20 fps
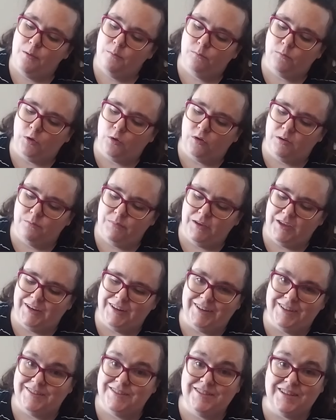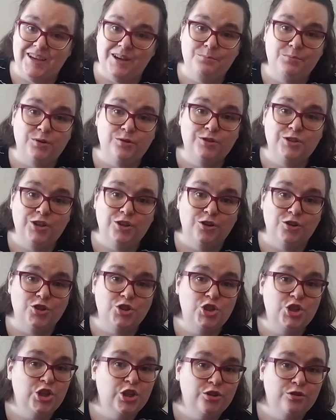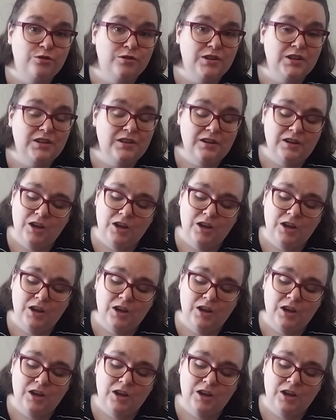you can be an example to your children,